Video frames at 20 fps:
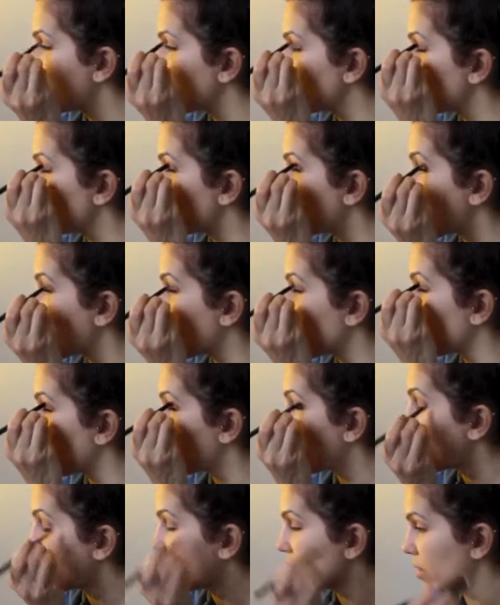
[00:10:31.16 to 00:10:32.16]
So
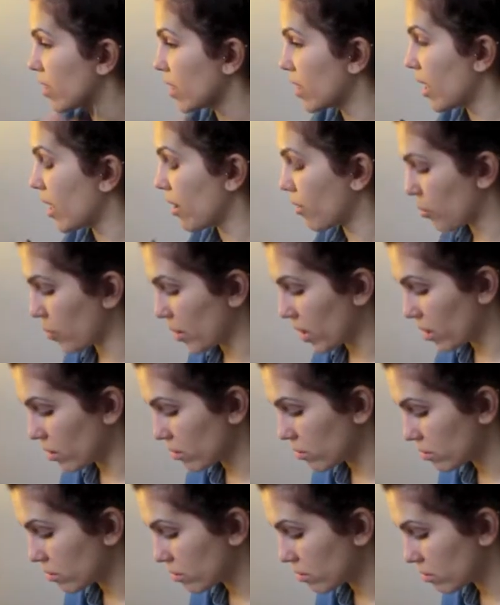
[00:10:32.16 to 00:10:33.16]
I don't really care
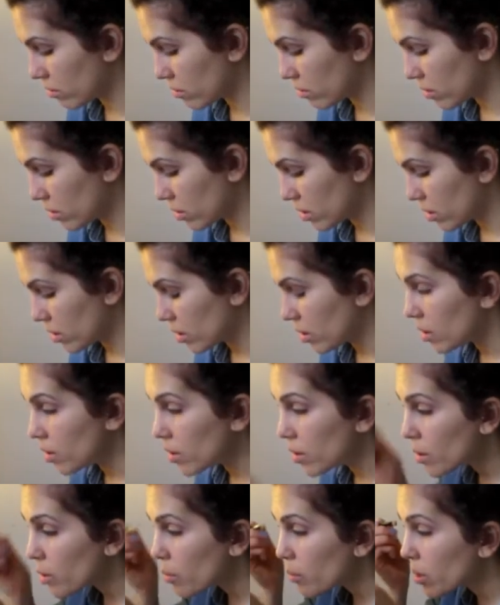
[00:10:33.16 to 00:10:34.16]
about
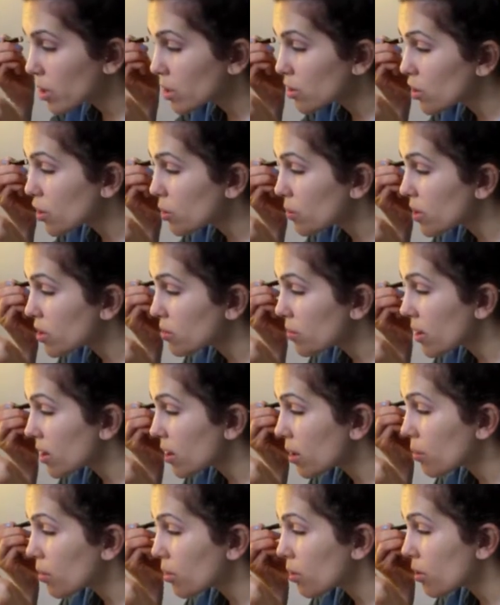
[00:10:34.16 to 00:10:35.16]
putting too much
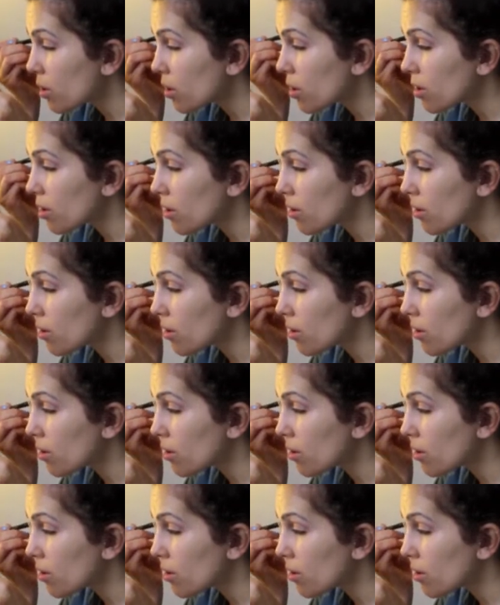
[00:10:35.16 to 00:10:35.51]
makeup on.